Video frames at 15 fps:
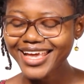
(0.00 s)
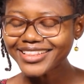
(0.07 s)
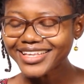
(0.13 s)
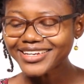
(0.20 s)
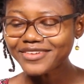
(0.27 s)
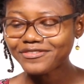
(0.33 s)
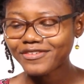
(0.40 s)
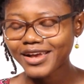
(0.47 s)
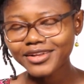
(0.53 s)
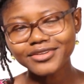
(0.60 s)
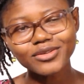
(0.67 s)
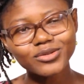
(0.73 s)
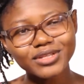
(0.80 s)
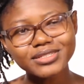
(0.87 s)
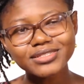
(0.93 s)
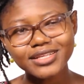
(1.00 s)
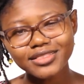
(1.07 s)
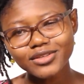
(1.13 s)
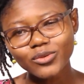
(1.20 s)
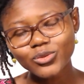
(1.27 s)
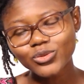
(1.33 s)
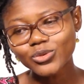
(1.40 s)
they define they set
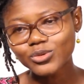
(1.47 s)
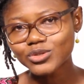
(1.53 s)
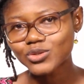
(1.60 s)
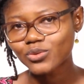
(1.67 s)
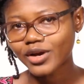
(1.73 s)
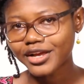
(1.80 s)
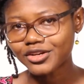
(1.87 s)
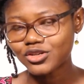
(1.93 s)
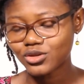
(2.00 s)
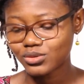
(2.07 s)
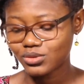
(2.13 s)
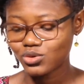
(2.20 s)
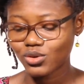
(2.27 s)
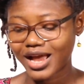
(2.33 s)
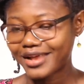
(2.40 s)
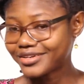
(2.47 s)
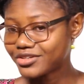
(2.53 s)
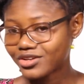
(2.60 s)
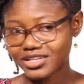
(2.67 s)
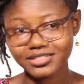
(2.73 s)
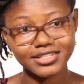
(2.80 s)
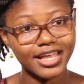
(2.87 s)
the rules, right? You hand in
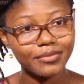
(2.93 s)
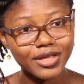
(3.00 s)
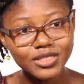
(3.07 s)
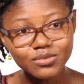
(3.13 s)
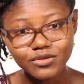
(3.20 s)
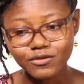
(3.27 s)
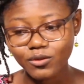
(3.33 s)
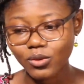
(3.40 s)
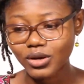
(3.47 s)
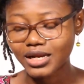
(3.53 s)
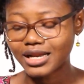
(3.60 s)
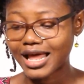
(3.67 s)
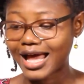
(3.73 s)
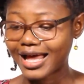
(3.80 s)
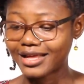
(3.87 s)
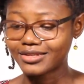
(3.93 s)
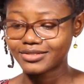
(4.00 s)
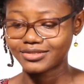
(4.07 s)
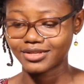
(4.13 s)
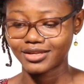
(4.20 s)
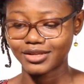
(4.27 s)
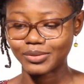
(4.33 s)
your assignments before
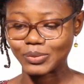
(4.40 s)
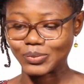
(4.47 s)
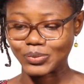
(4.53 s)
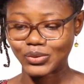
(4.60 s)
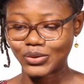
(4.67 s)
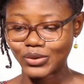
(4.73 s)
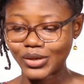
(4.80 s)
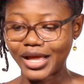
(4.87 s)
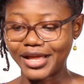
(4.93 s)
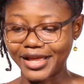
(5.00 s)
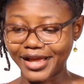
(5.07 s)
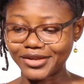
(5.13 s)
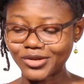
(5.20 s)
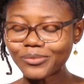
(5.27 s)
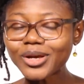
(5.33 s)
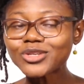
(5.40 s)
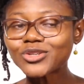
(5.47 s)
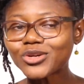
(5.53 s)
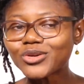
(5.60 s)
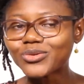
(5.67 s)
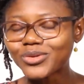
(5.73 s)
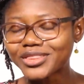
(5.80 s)
class, you make sure
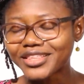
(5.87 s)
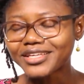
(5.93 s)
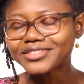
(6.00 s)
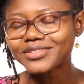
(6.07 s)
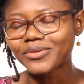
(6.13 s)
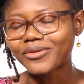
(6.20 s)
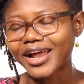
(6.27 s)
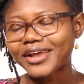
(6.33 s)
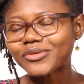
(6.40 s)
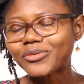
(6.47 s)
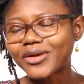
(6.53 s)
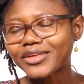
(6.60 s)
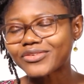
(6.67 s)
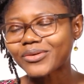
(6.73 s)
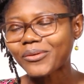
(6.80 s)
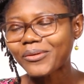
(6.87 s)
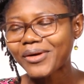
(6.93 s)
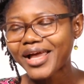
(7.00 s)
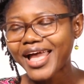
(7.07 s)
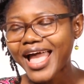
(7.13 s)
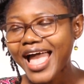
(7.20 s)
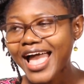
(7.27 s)
you do things the right way. So,
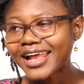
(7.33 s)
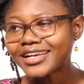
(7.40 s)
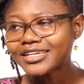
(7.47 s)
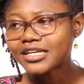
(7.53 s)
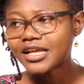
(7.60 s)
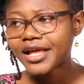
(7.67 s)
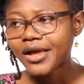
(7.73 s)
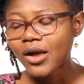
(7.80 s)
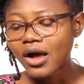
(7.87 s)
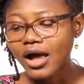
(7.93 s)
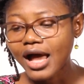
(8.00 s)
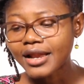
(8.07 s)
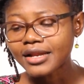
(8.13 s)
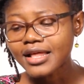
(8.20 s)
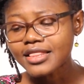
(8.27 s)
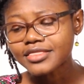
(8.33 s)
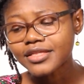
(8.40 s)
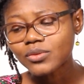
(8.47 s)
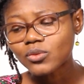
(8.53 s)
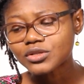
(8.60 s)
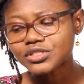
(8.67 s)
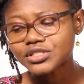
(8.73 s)
and another
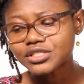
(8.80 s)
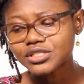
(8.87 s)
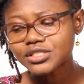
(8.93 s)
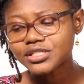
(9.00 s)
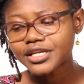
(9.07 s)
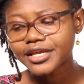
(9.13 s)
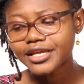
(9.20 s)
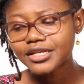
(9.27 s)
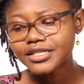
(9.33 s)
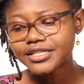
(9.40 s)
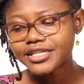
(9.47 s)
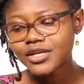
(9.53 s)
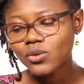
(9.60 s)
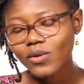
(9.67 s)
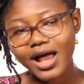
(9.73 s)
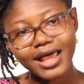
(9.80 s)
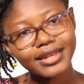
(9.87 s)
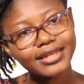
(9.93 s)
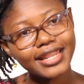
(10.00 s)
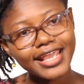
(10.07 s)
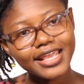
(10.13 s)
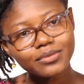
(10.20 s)
thing was she knew our
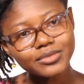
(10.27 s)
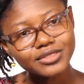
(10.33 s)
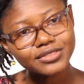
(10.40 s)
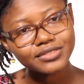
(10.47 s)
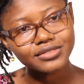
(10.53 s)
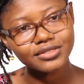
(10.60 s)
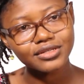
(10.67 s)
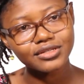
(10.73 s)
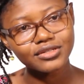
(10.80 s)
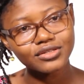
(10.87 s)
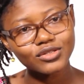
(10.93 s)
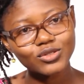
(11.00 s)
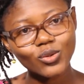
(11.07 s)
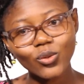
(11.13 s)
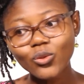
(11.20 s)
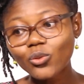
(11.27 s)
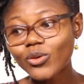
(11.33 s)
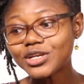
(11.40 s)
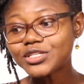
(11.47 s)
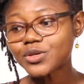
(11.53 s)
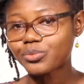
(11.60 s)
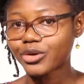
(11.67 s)
names. So
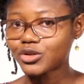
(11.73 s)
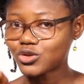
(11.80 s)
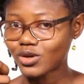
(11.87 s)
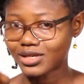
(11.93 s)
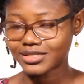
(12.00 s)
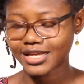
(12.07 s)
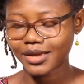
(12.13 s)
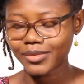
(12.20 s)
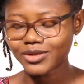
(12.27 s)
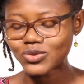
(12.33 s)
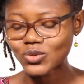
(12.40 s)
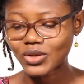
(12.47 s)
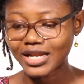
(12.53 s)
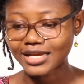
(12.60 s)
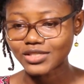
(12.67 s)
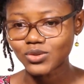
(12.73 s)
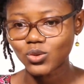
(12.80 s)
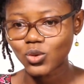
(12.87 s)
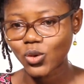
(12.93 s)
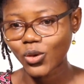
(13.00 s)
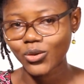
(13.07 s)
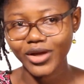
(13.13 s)
when she brings your assignments to class, she will
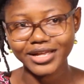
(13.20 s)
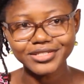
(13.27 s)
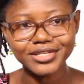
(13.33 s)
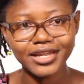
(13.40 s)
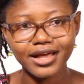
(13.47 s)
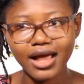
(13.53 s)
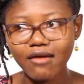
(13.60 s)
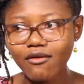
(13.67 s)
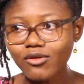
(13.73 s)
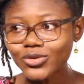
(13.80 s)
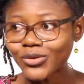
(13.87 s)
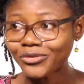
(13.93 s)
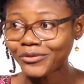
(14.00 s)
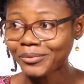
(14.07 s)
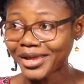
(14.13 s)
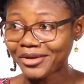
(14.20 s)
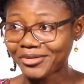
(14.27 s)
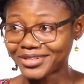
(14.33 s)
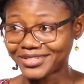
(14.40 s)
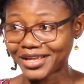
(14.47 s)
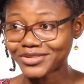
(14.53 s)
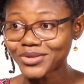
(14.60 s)
call you Angela. So for me, it
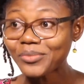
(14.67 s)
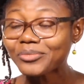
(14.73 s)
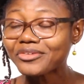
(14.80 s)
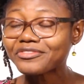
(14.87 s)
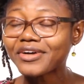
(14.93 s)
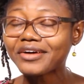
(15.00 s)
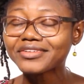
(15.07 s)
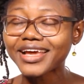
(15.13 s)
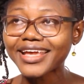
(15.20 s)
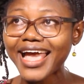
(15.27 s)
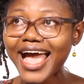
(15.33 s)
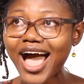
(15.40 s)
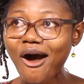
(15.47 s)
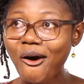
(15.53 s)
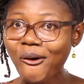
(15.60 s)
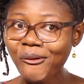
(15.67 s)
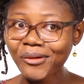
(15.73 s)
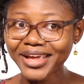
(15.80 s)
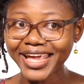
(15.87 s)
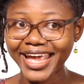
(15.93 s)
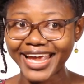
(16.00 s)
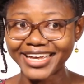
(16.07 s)
was like so profound. Like, oh,
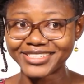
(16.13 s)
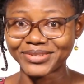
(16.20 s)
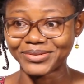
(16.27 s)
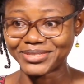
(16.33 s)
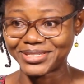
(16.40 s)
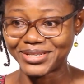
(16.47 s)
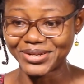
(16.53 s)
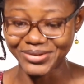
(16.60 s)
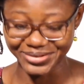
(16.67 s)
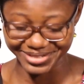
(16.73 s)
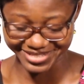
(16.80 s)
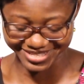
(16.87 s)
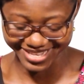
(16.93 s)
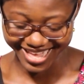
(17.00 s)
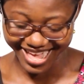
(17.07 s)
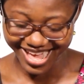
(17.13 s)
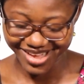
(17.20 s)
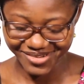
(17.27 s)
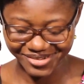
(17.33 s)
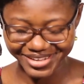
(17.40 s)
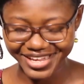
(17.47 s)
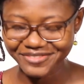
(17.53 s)
okay. So she knows
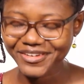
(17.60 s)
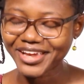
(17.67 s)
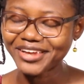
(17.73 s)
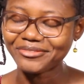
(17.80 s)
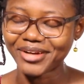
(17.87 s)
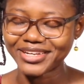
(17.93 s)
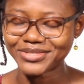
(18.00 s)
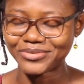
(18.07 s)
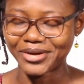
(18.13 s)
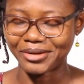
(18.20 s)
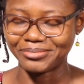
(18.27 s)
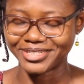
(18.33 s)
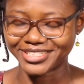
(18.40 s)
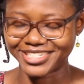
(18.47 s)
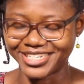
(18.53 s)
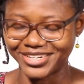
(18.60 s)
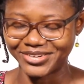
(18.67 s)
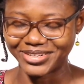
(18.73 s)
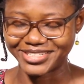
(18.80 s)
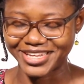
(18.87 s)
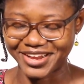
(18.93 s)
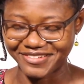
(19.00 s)
if I write rubbish, she
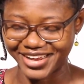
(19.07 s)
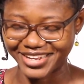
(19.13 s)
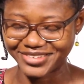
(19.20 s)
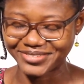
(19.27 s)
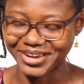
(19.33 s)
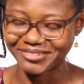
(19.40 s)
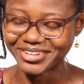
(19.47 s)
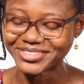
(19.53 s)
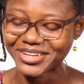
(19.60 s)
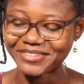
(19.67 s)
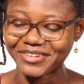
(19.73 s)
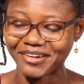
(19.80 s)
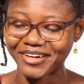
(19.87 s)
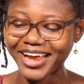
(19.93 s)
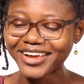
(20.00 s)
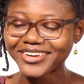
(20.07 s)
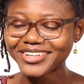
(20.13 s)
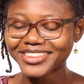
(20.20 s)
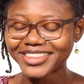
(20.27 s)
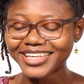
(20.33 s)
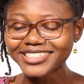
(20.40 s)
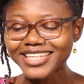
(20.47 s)
knows I write rubbish. Or if I write
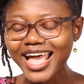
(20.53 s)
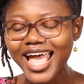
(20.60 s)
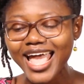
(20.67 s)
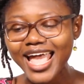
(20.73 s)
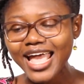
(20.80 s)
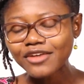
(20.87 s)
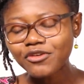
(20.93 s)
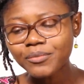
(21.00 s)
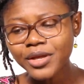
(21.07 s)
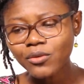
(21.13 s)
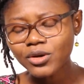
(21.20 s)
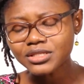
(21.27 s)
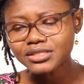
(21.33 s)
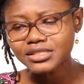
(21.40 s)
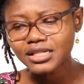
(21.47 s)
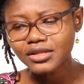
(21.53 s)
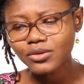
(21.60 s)
good things, for me, it was